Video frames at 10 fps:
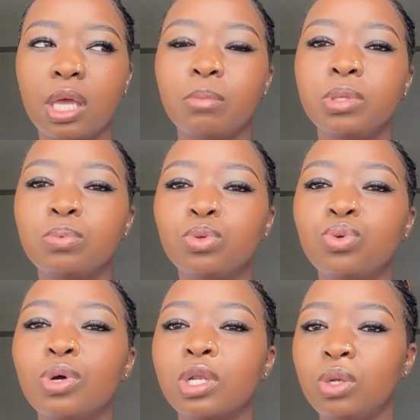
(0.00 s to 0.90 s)
People
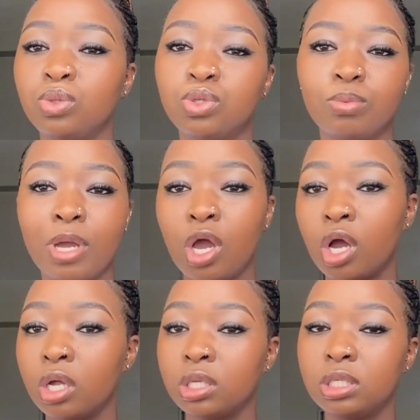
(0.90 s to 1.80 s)
who are close to my
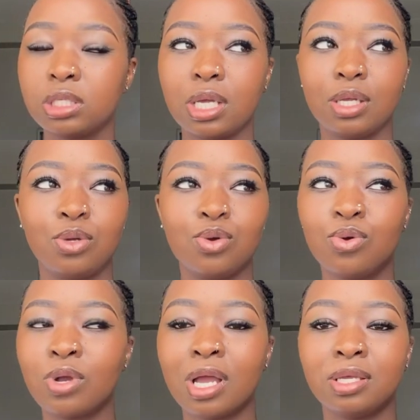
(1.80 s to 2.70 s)
heart. Yo,
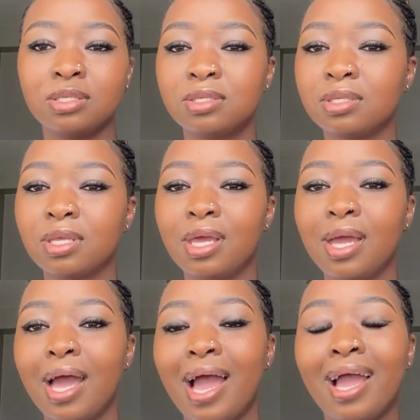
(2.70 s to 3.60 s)
guys,
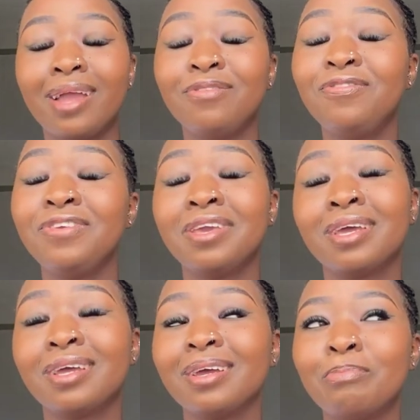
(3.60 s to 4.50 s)
I
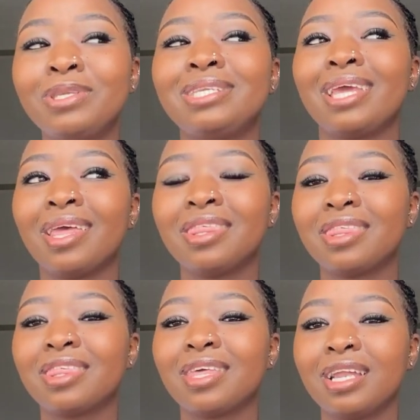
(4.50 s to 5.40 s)
fear death.
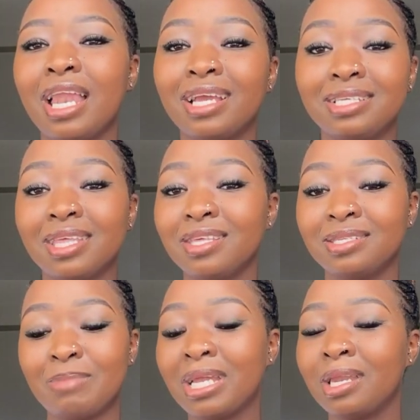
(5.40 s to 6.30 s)
Like, death is
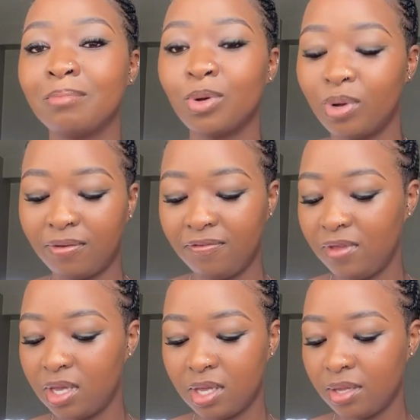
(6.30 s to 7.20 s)
my number one
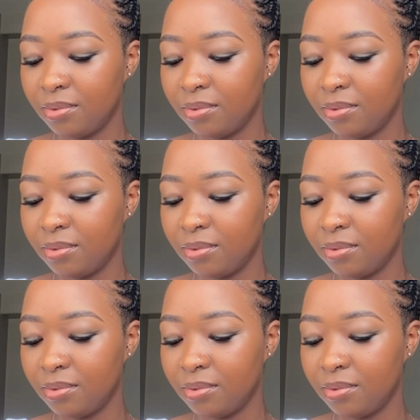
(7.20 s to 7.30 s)
fear.